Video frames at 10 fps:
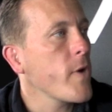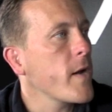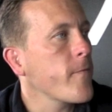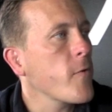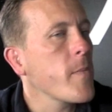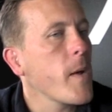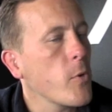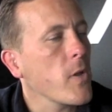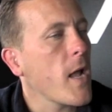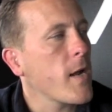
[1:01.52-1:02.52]
creative freedom. I
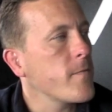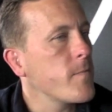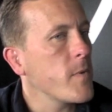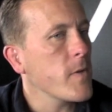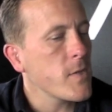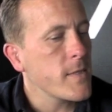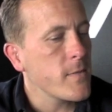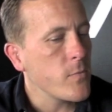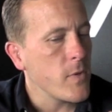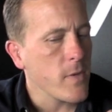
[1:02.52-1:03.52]
put a lot of
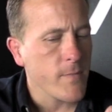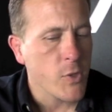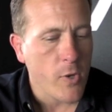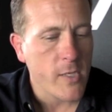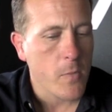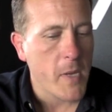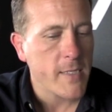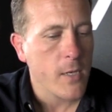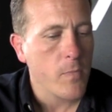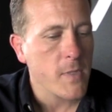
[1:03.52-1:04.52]
stress on
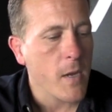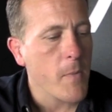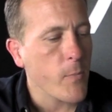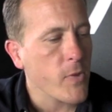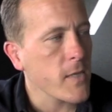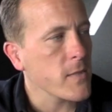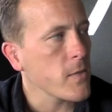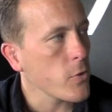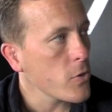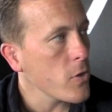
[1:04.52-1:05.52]
myself to come up with things
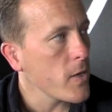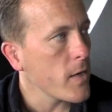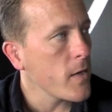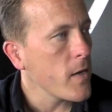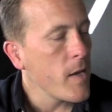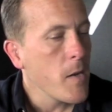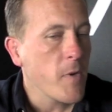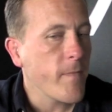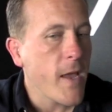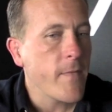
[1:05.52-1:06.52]
that are good,
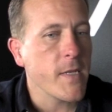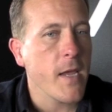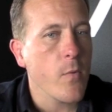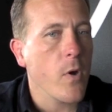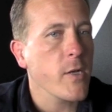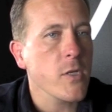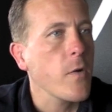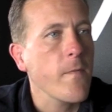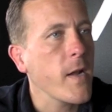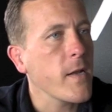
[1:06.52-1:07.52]
but if I have a day where I just
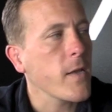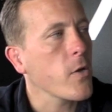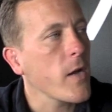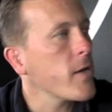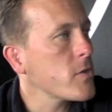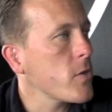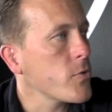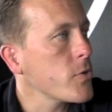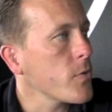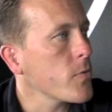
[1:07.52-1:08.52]
don't find anything good, I just
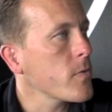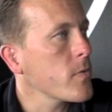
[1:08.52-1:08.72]
don't shoot.